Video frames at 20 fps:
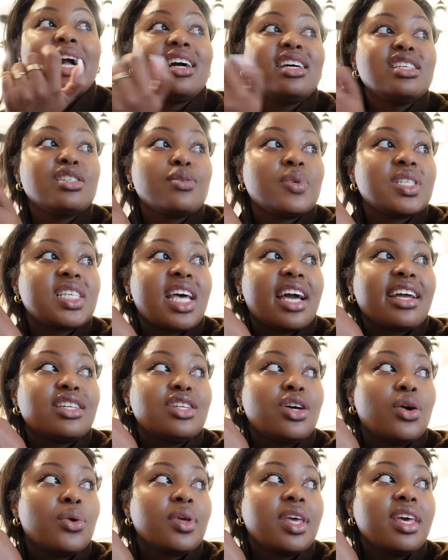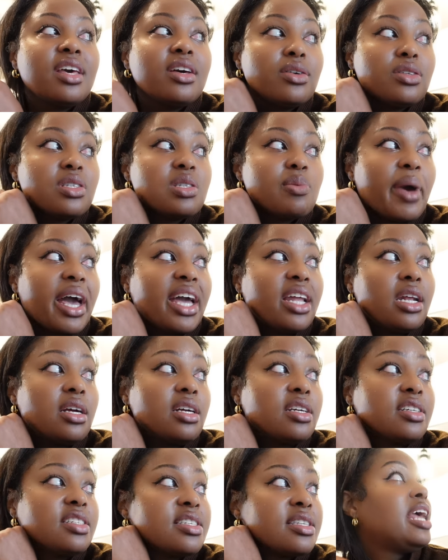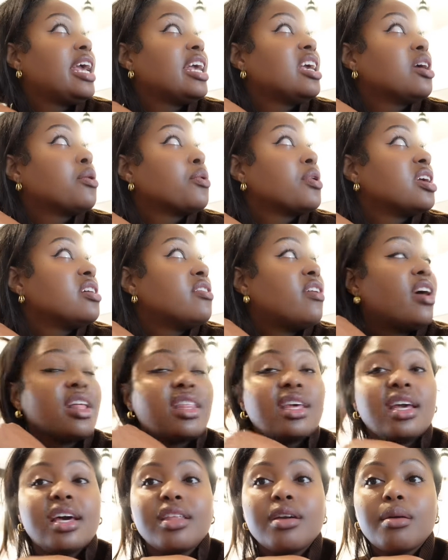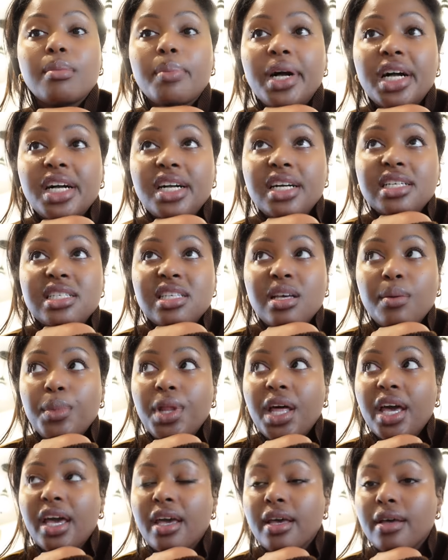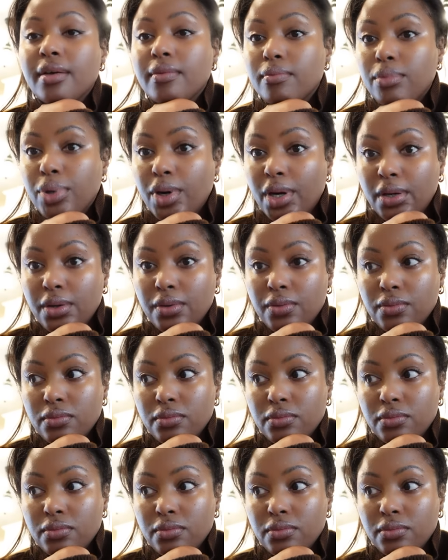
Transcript: cousin was like, don't kill spiders, they get rid of all the other bugs. I'm like, bro.